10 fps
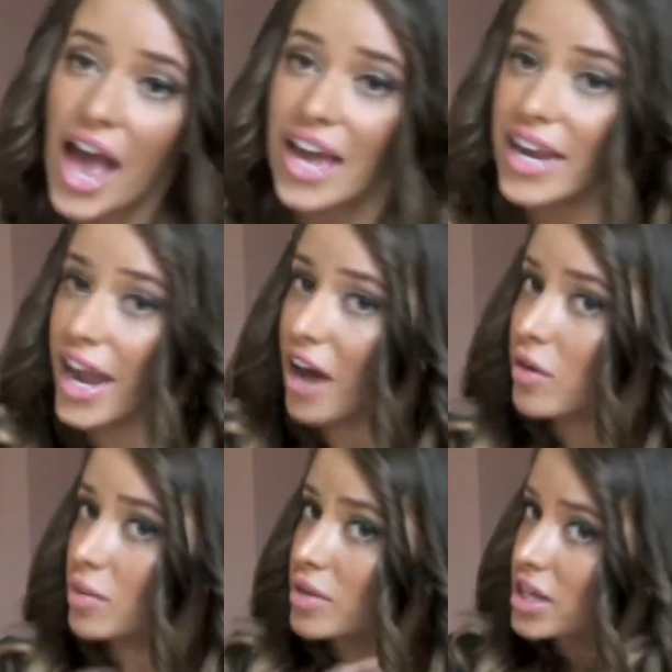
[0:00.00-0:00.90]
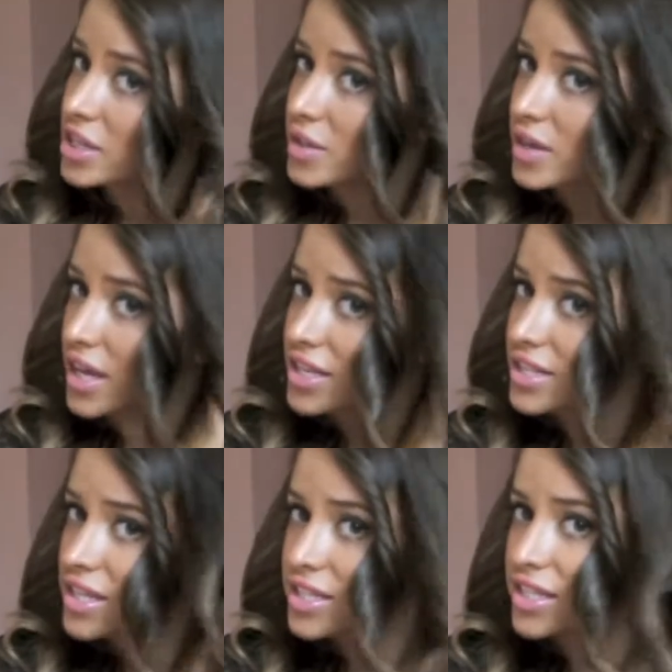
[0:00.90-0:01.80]
and now what I'm gonna do is
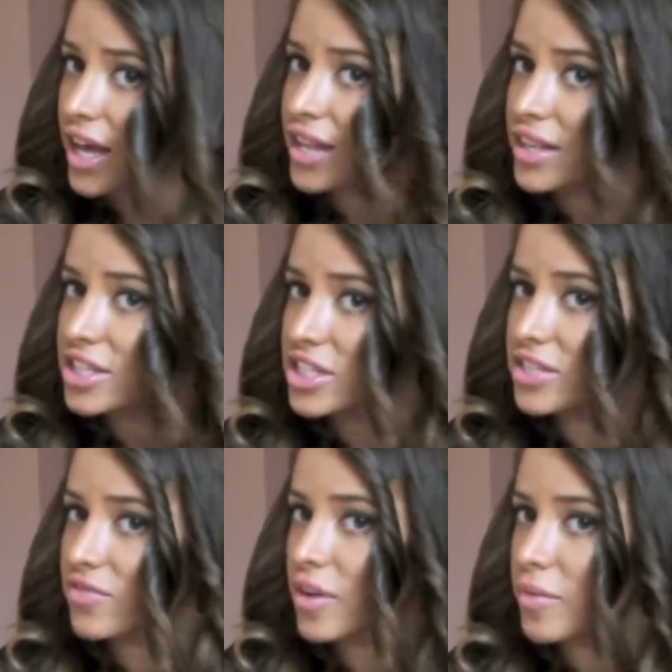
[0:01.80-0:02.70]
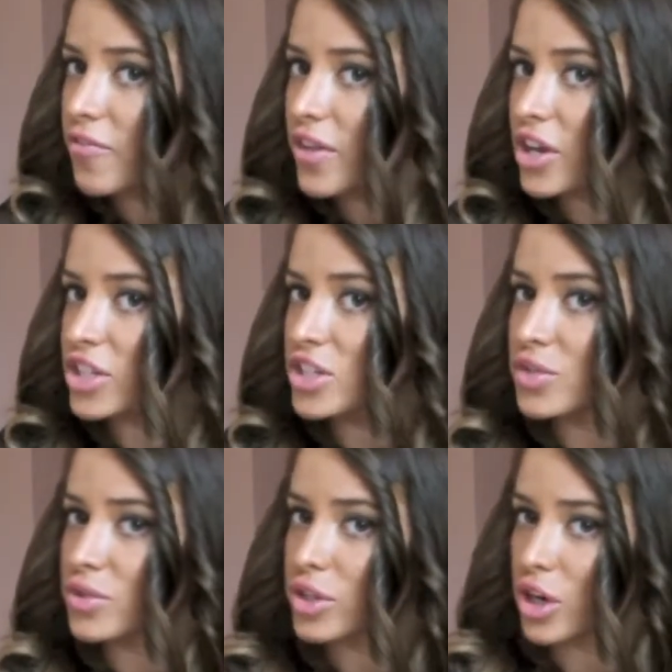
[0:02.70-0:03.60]
slightly just run my fingers
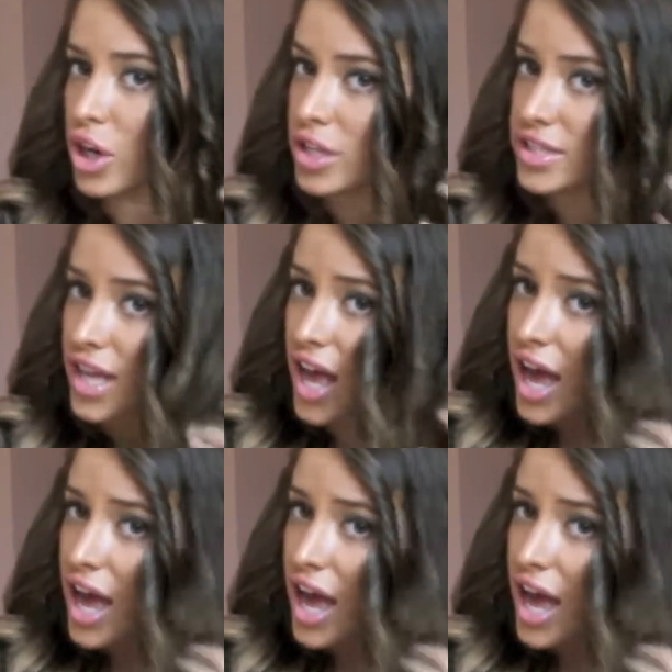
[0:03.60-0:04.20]
through the curls.